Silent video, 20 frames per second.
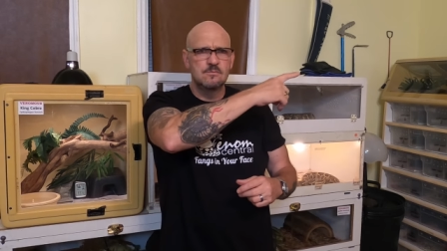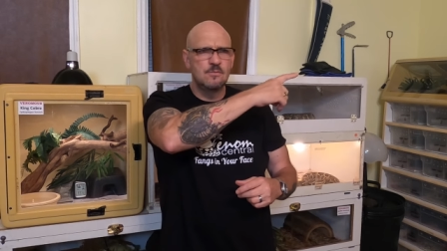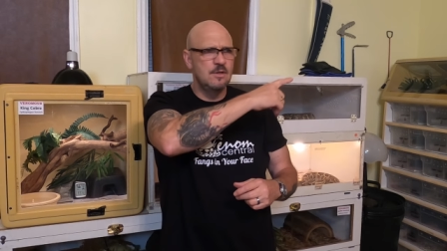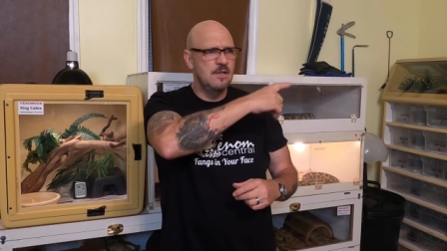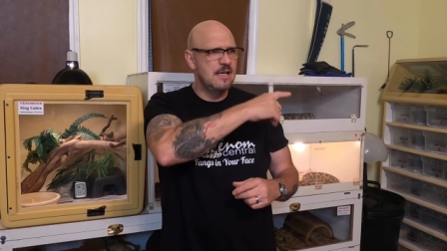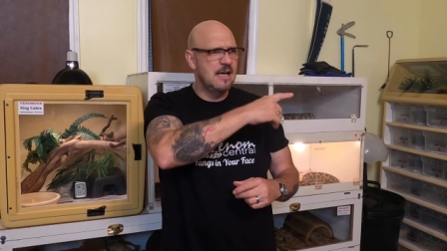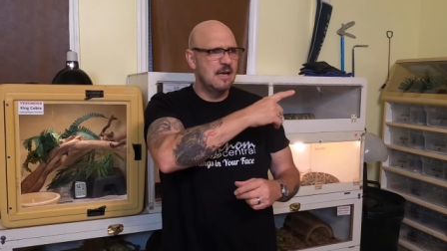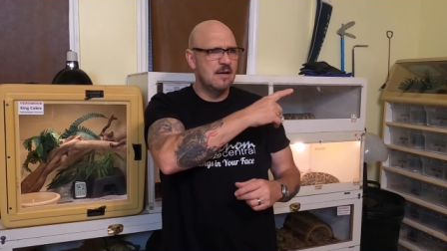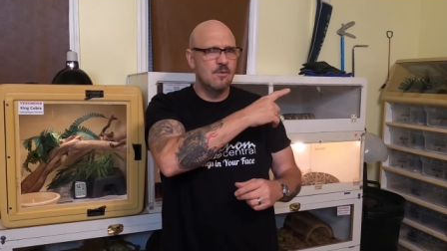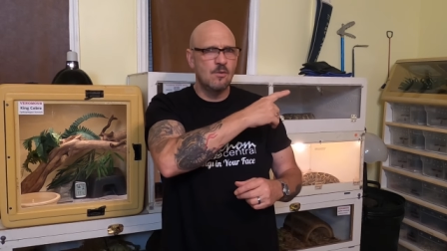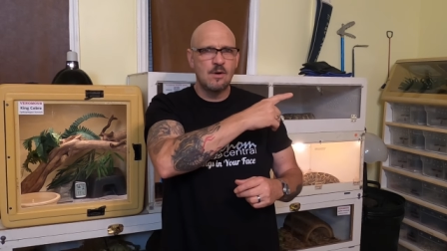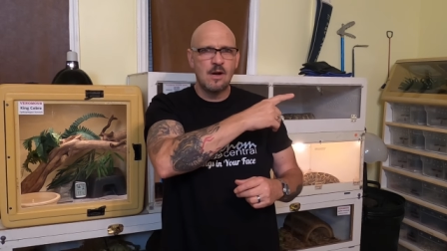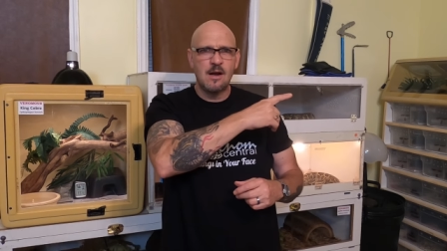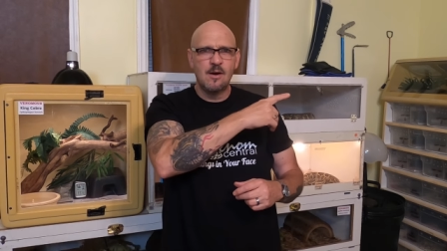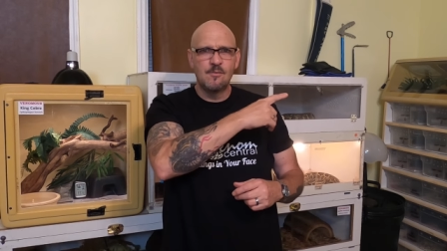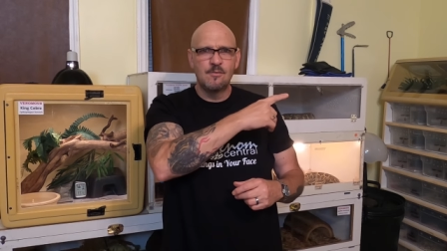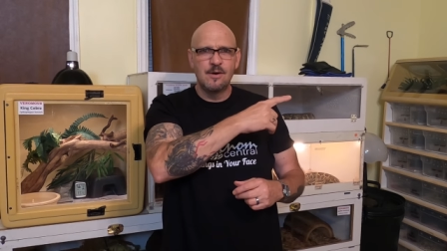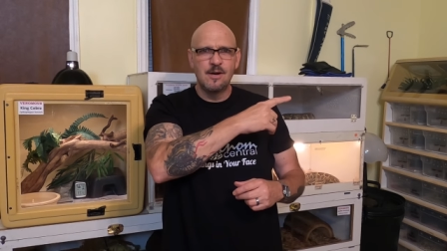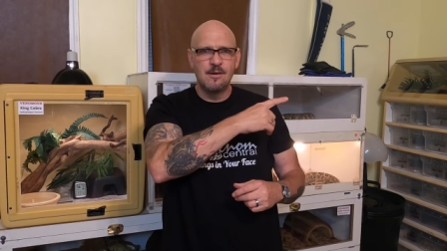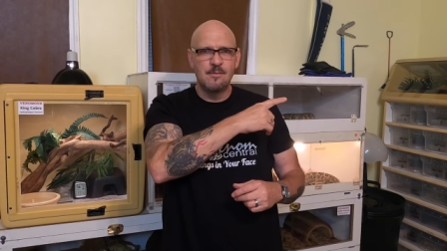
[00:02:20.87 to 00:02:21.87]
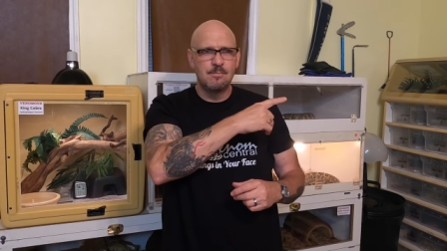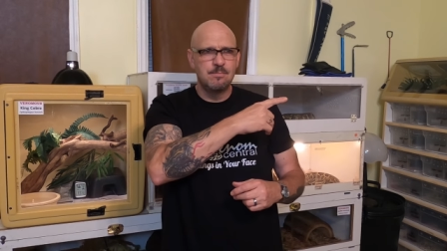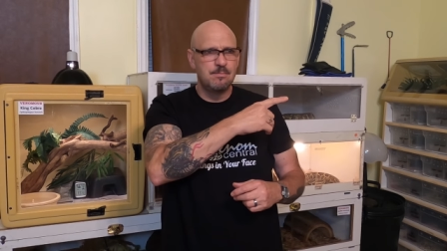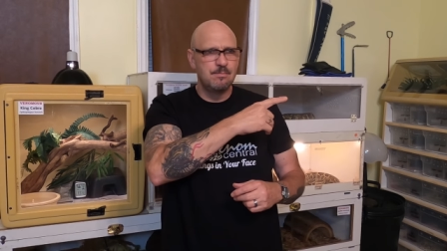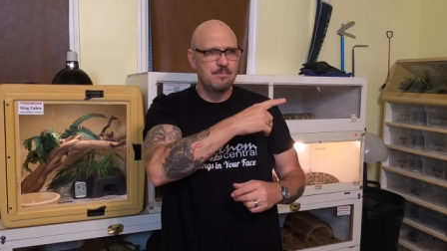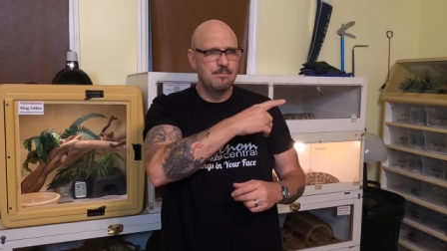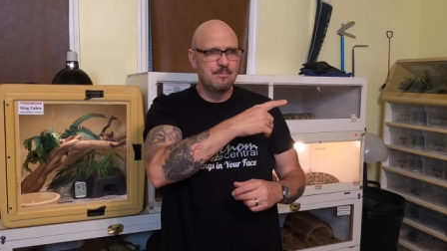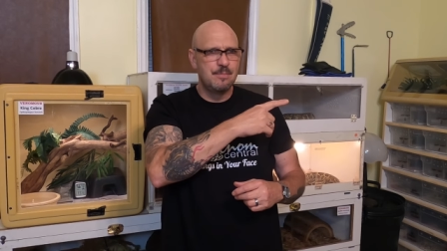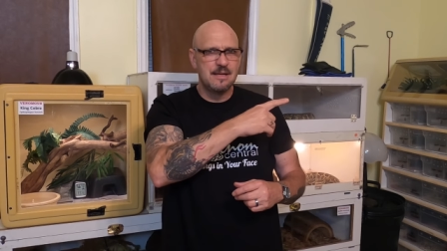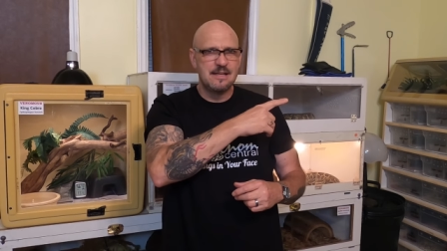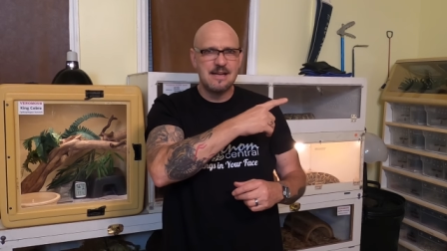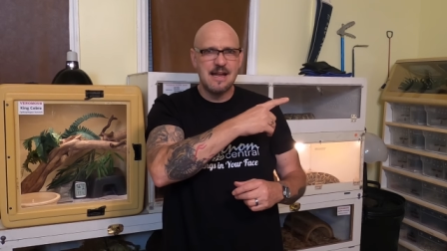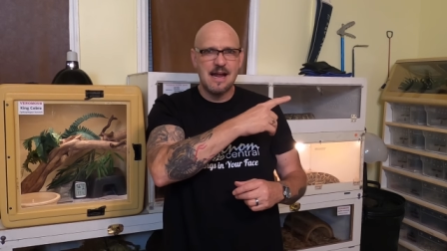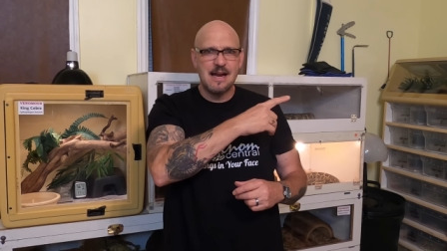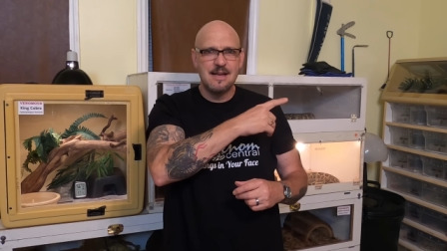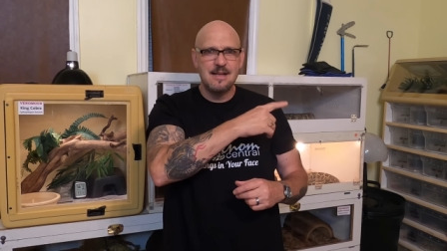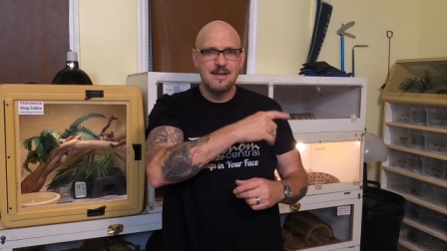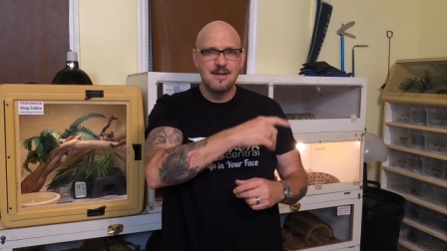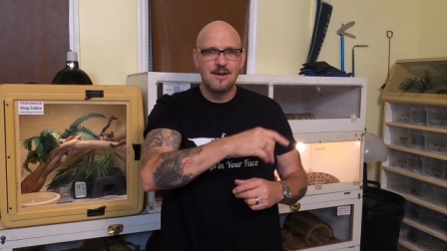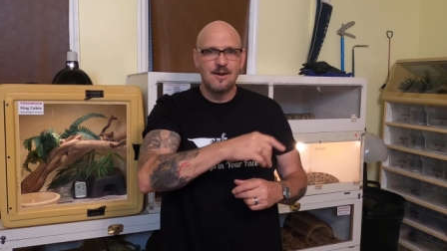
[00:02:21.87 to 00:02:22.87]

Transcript: what do you got going on over there, Big Daddy?